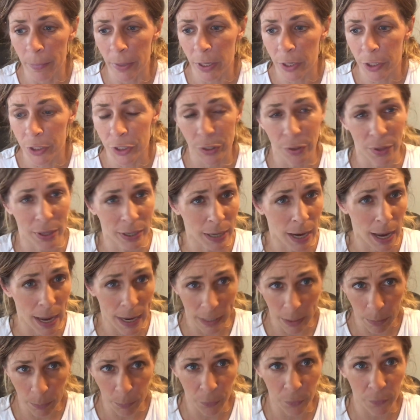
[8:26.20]
so that I
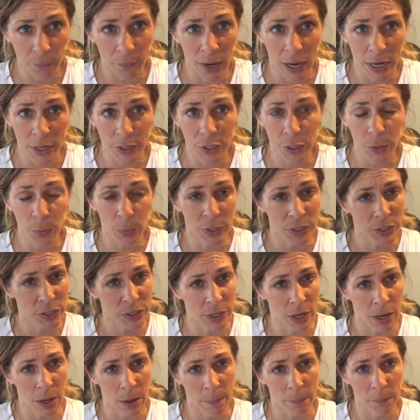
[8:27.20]
can provide you with
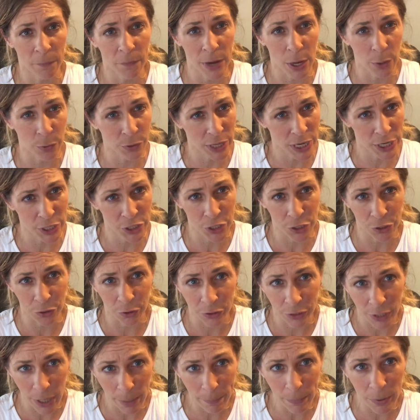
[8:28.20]
some foundational
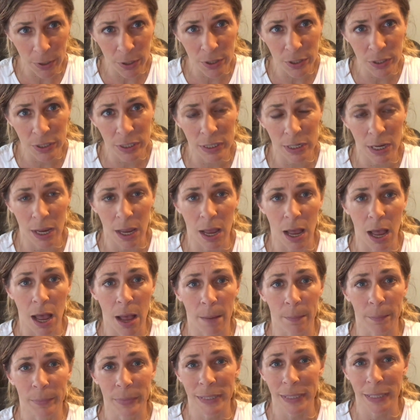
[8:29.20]
numbers
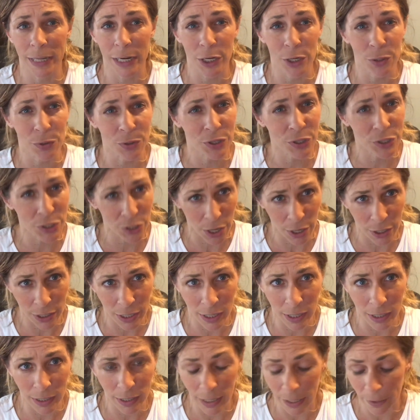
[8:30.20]
to get you
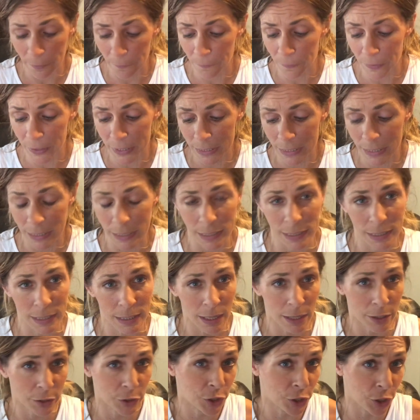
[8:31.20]
started if this is
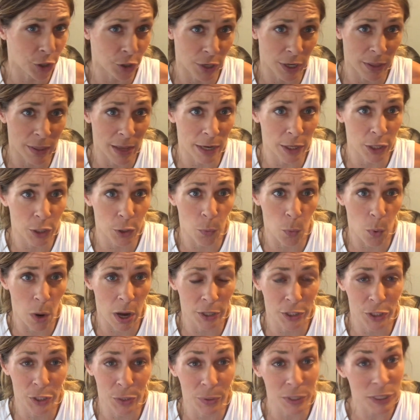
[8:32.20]
a journey that you
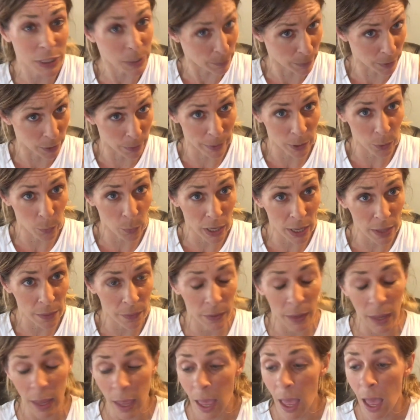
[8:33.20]
want to experiment with.
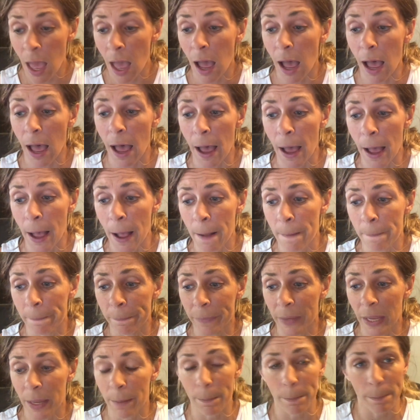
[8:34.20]

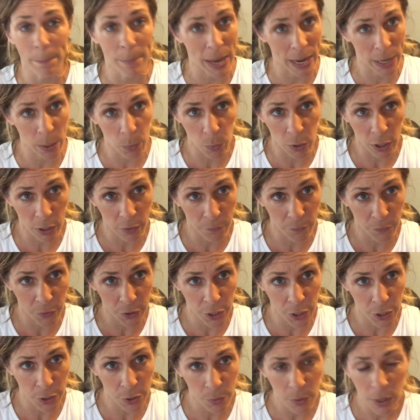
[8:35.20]
It may work for
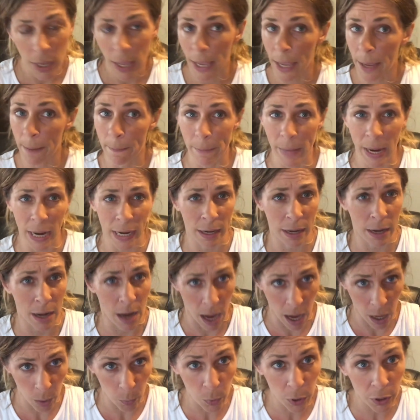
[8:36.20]
you, it may
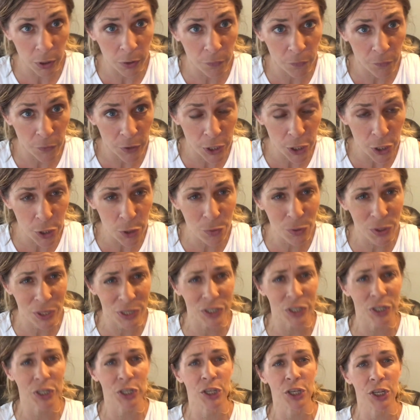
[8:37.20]
not work for you.
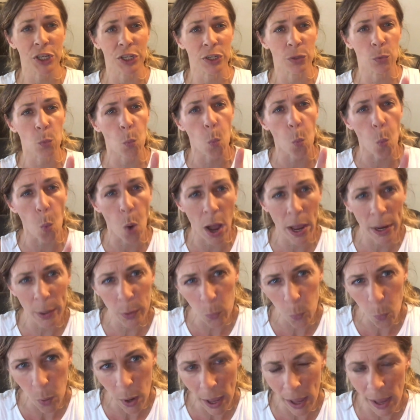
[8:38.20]
This is just
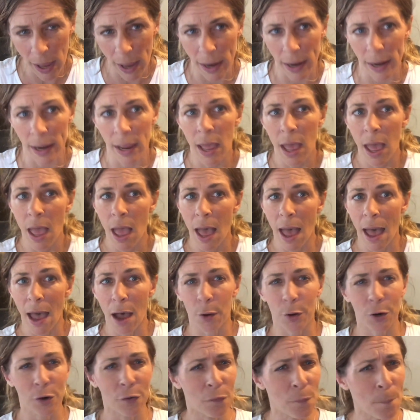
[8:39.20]
one way
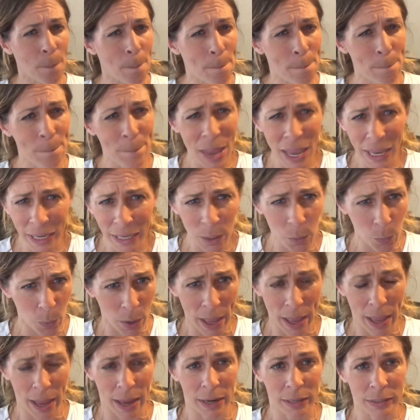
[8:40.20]
out of many
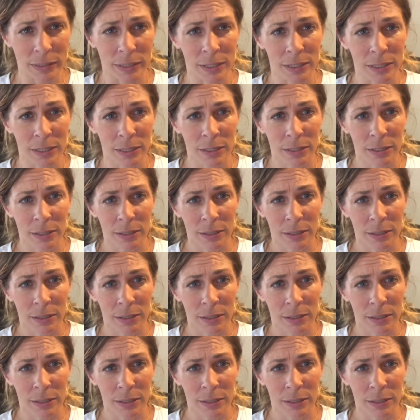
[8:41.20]
ways